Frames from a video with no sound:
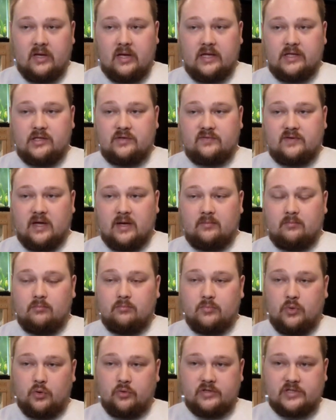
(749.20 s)
and you've got
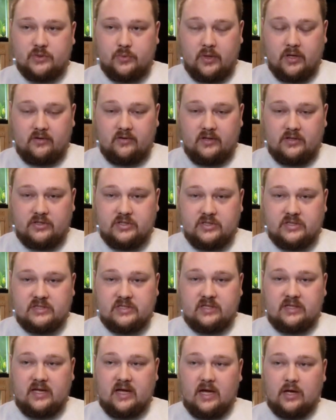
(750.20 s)
more square inches
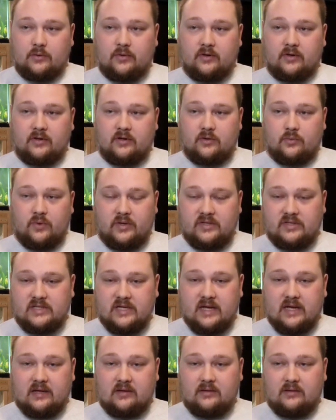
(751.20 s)
than the AquaClear
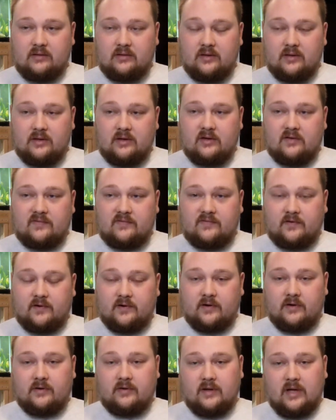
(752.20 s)
110
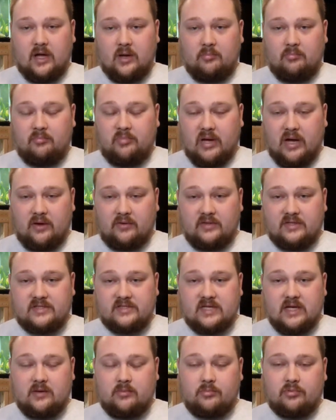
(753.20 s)
for about the
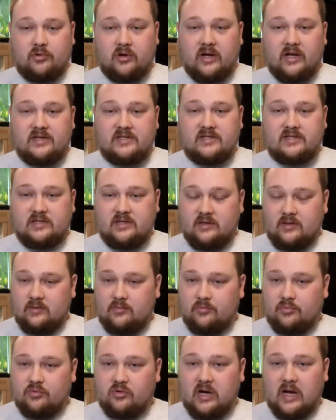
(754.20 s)
same price,
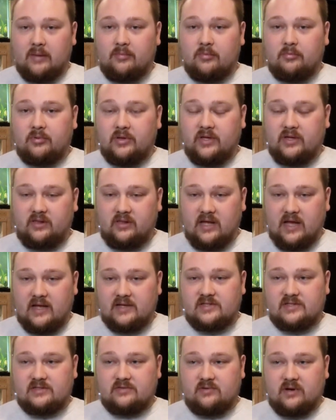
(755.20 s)
probably
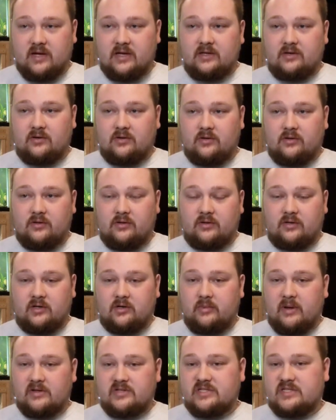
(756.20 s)
less, right? You're only looking at
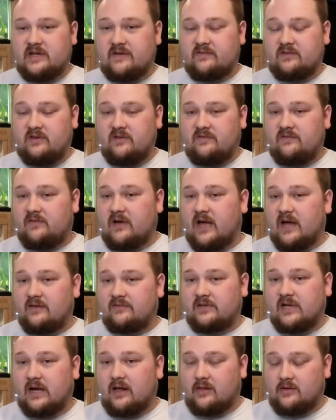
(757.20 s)
about
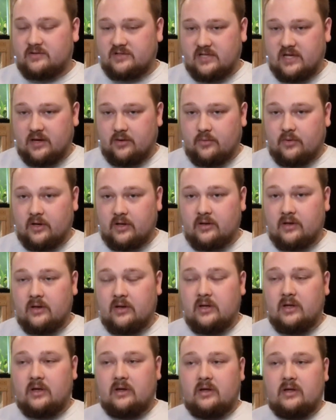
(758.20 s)
$75 that way.
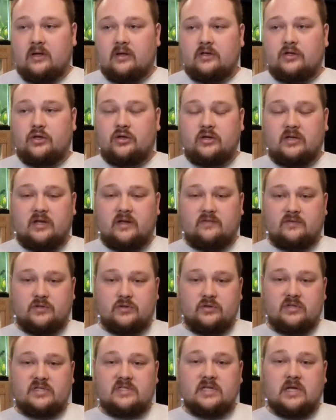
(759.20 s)
You could even
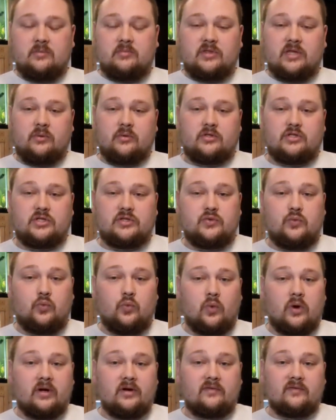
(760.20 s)
do the same thing with just
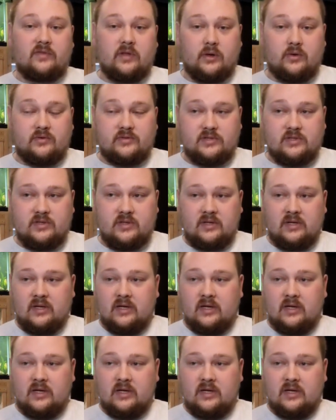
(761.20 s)
one of those.